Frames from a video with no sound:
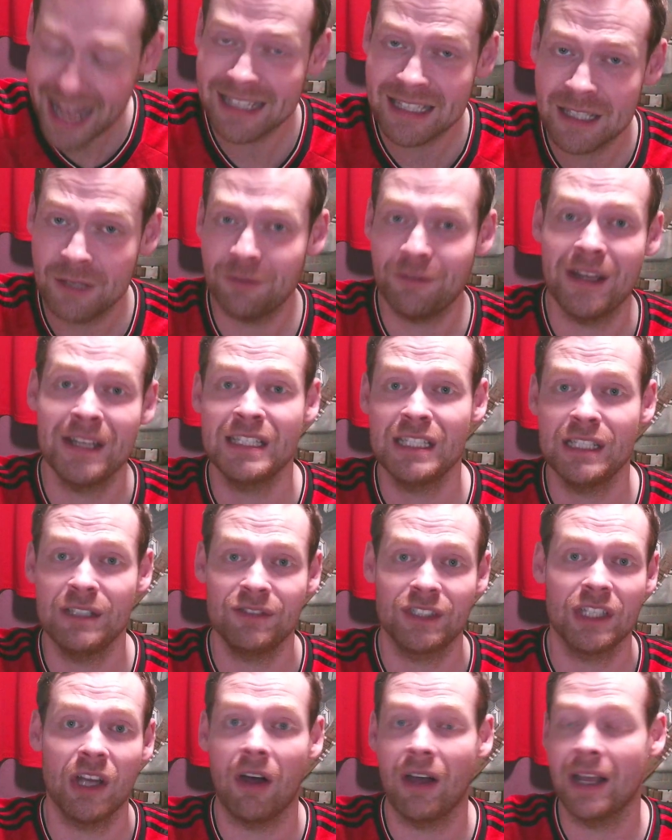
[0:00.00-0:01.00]
defensive
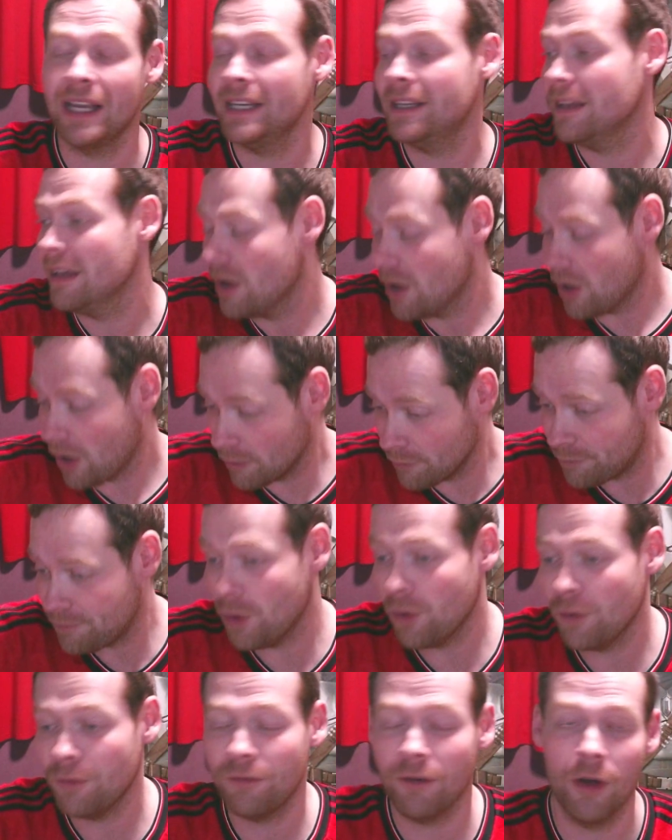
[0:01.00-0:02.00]
side, on Phil
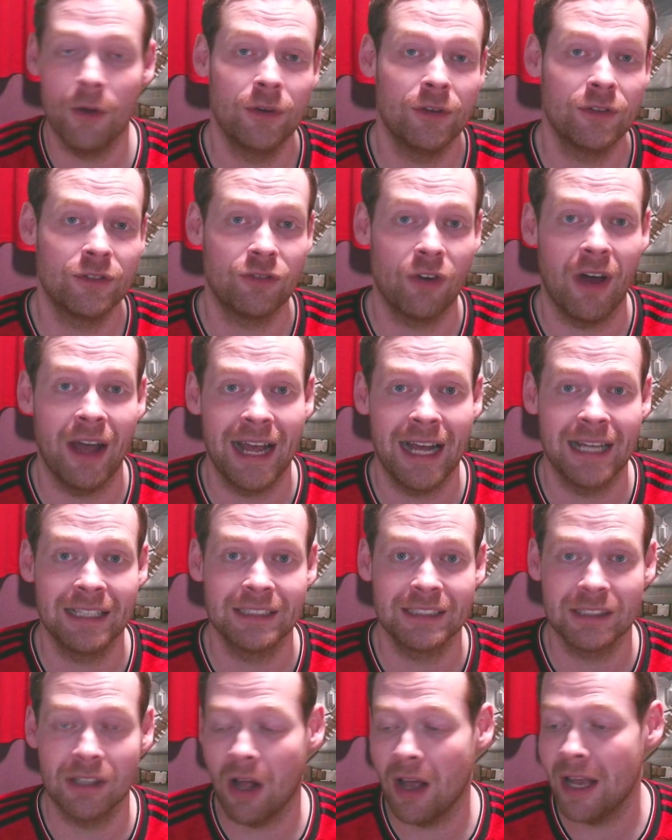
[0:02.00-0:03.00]
Foden's right-hand
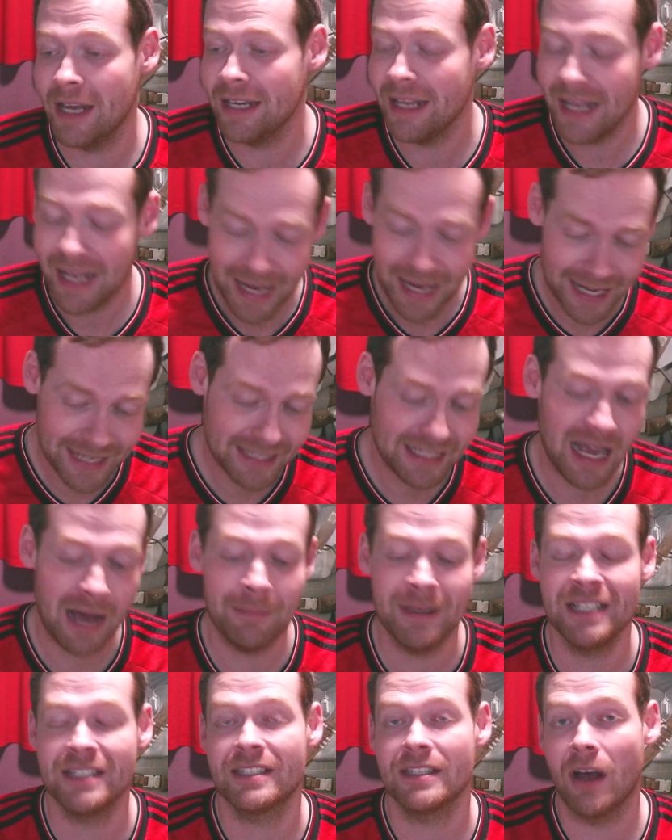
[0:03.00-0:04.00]
side, he's come
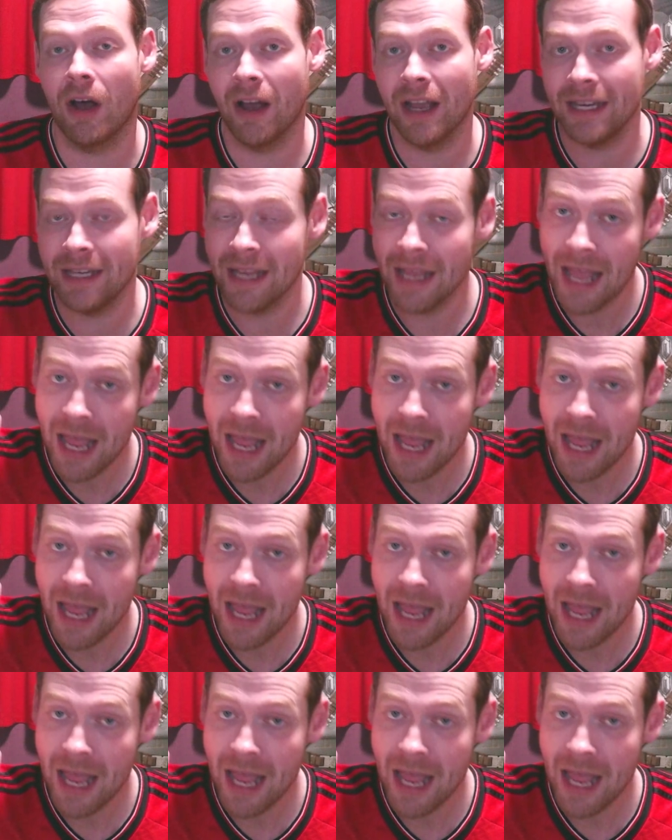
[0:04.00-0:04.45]
inside.